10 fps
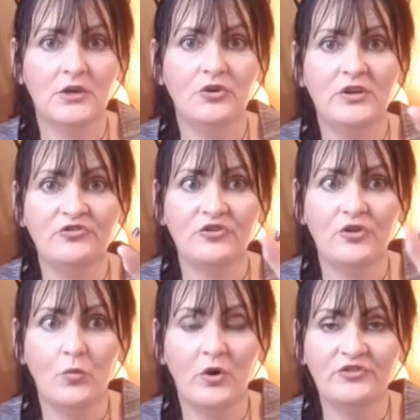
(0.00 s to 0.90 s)
You need to
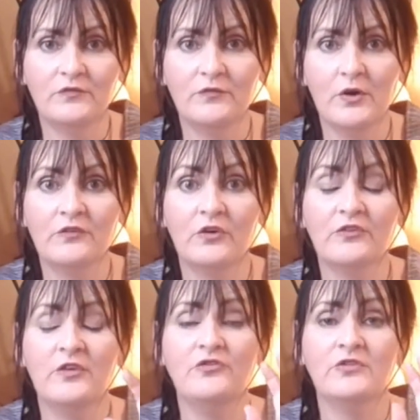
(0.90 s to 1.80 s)
know what you can focus
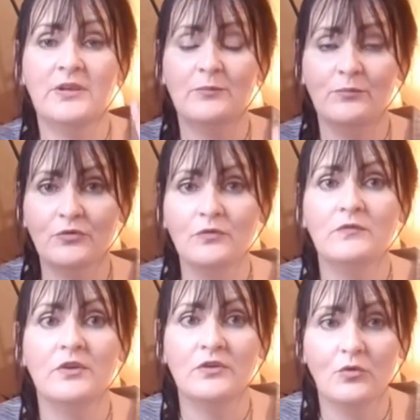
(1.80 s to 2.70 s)
on so that you can
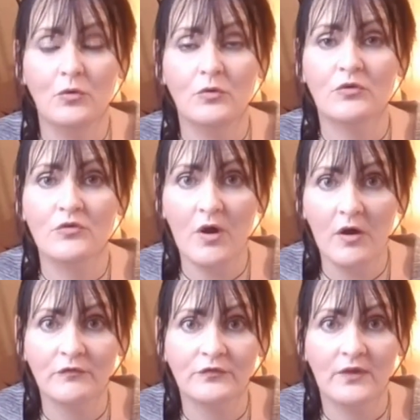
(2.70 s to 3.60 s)
improve your
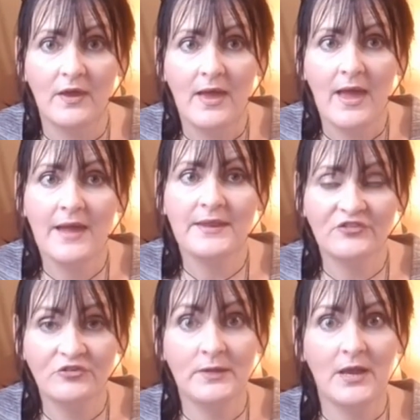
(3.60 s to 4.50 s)
craft and
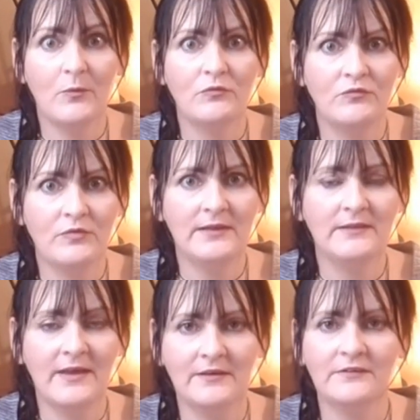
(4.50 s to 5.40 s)
actually become
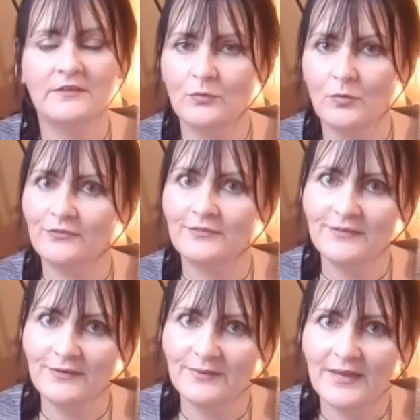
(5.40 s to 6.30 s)
really talented at what
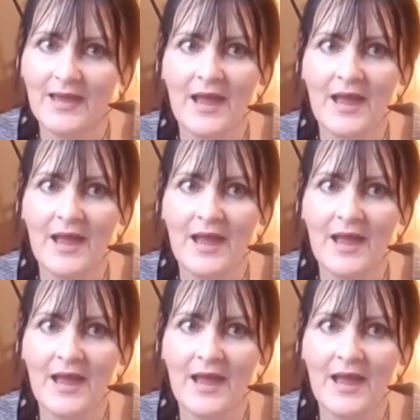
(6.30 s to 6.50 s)
you do.